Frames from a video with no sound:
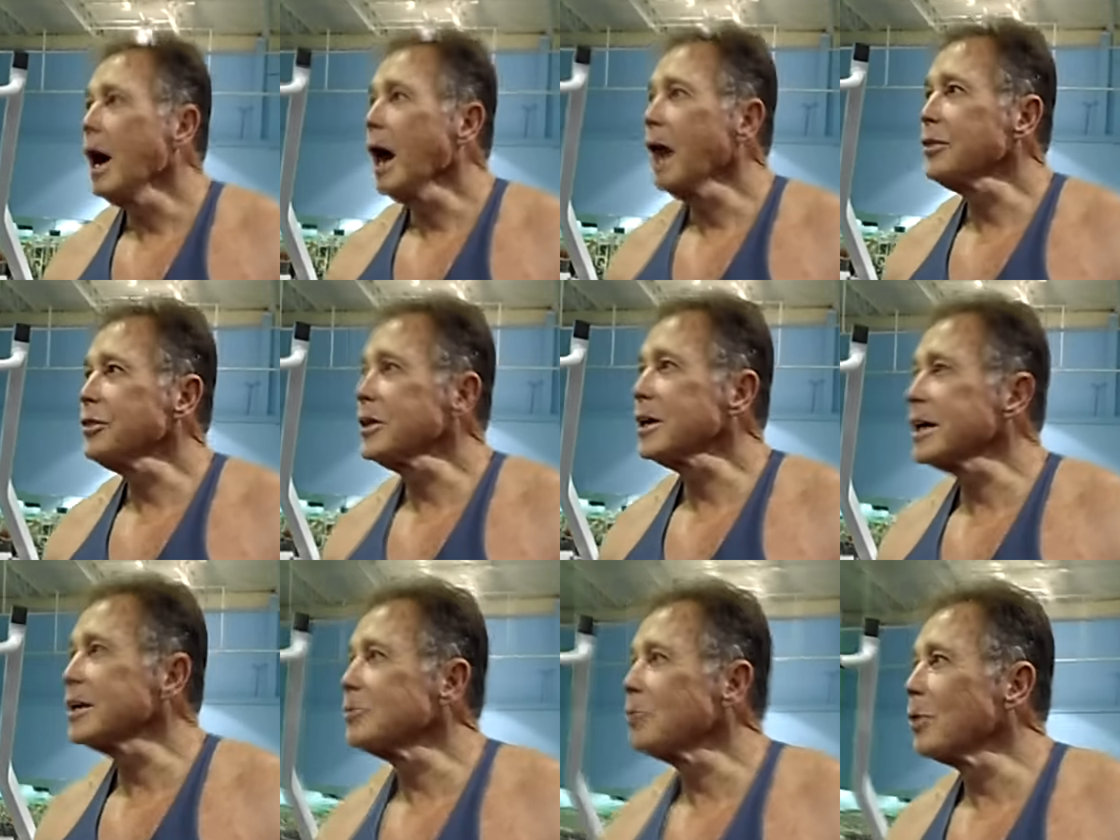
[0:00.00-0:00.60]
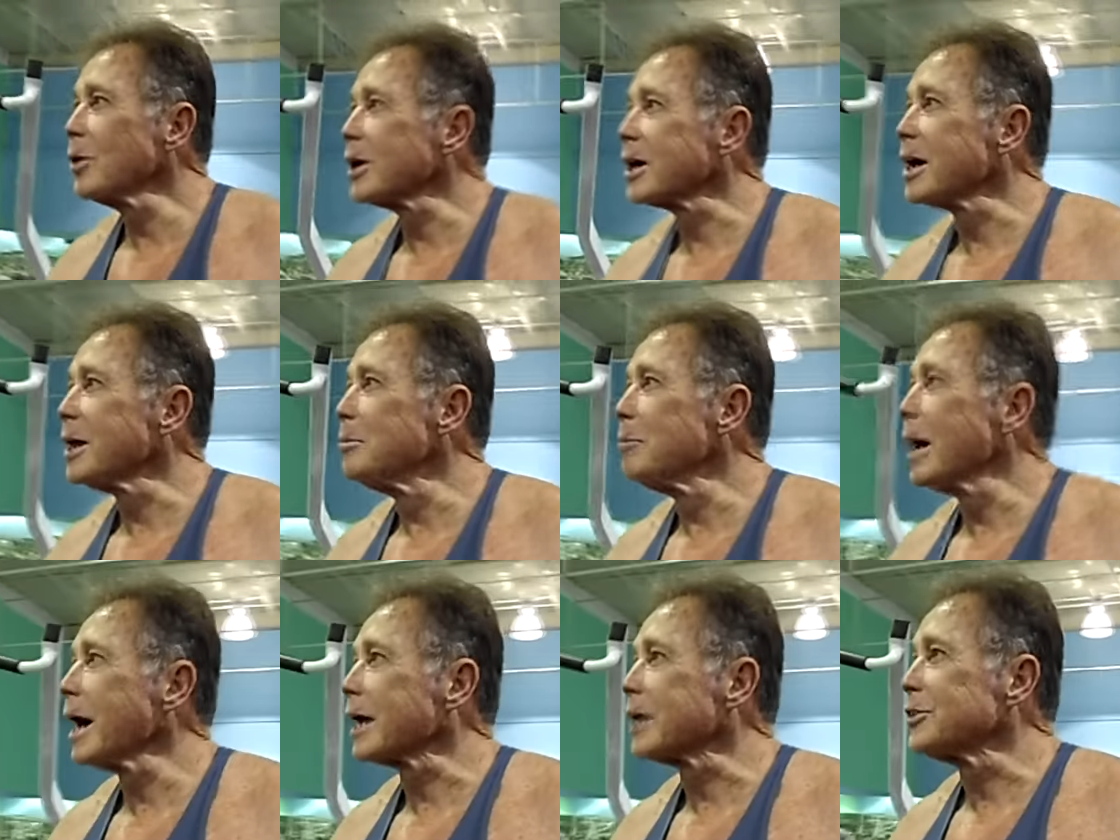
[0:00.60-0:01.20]
I think I'd want to
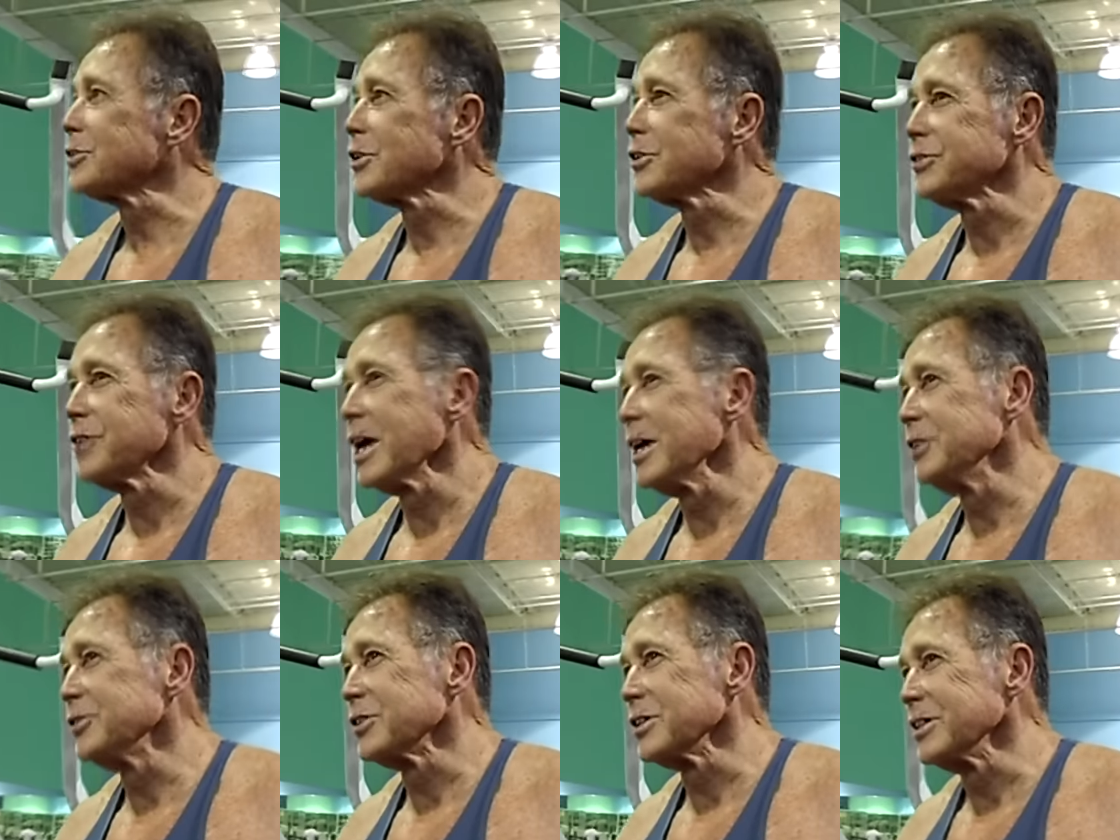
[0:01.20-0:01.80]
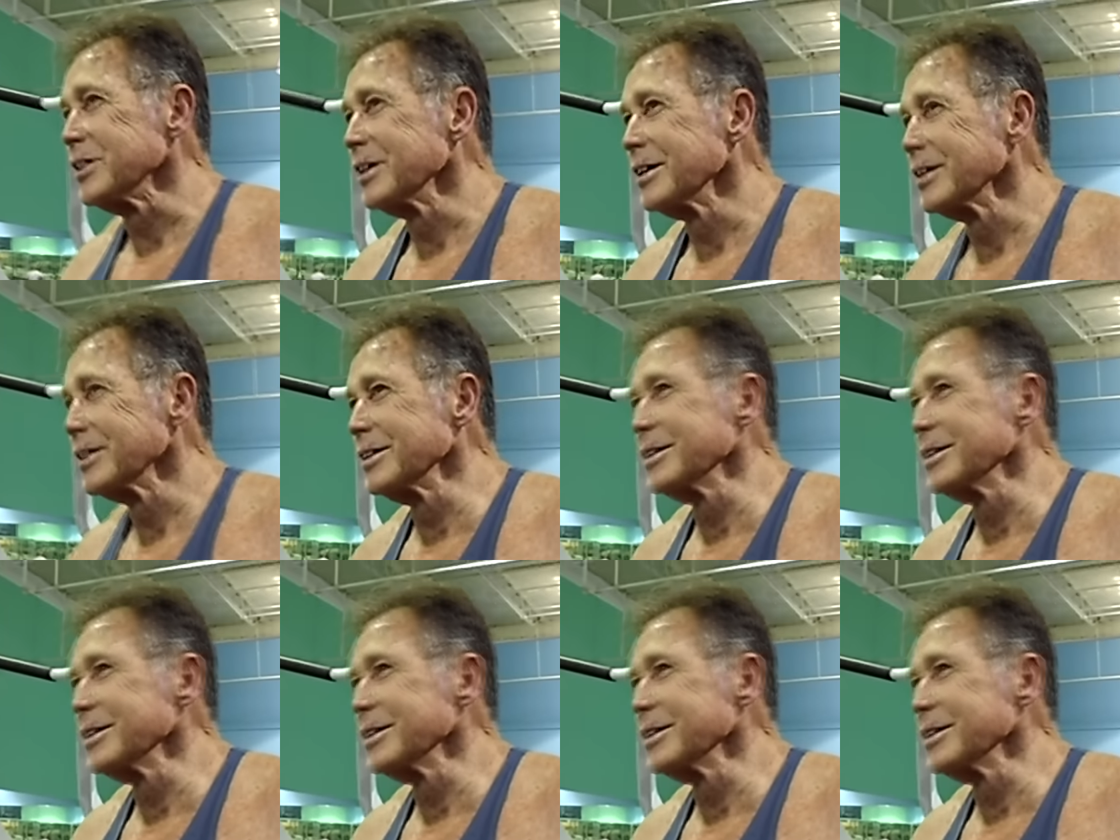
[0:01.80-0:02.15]
come back as a daisy.